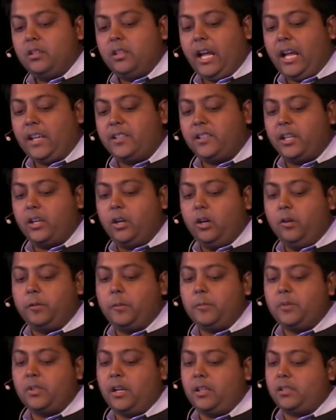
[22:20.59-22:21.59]
as they go
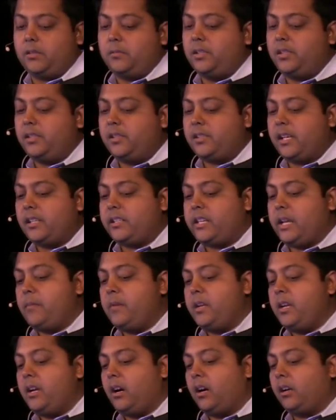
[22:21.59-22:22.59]
from customer success,
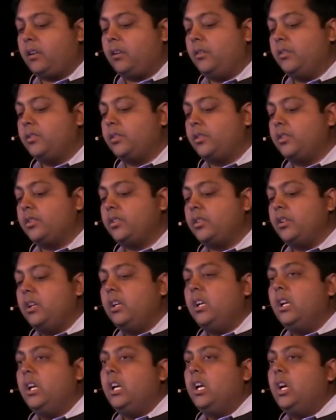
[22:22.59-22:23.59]
MDR, closers,
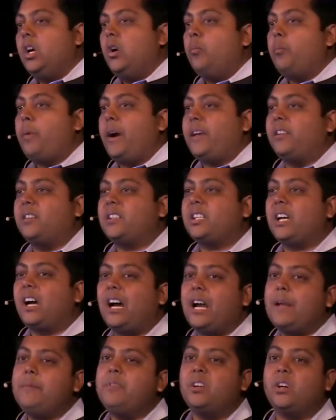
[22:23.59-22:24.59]
by the
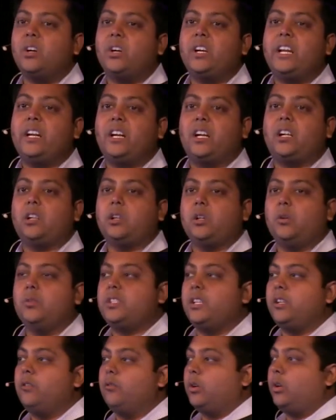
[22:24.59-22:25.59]
time they're in a
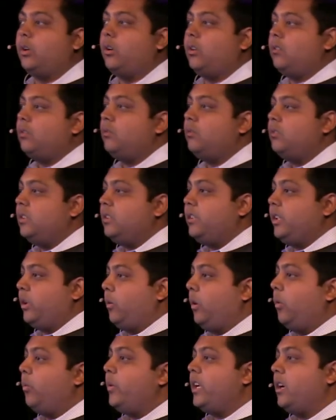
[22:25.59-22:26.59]
closing role, they're
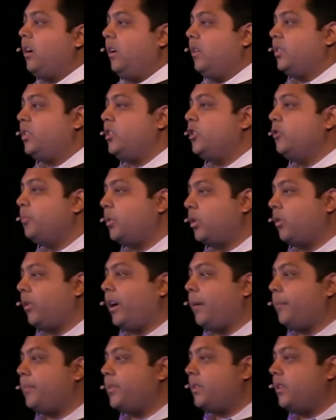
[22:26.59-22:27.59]
what we call super
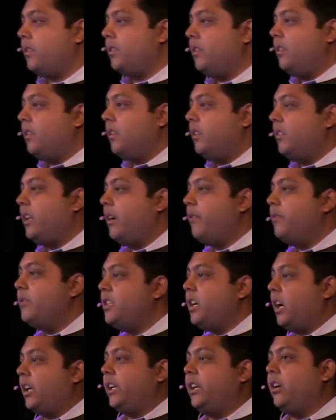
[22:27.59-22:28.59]
reps.
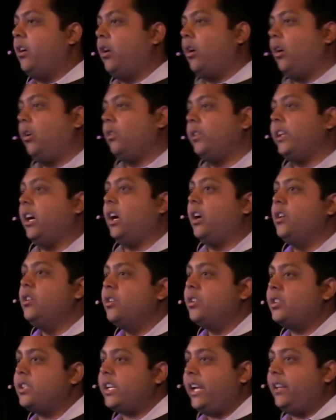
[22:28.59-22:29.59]
They've done it all. They
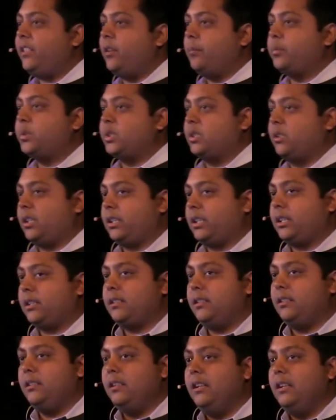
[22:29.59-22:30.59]
understand the product.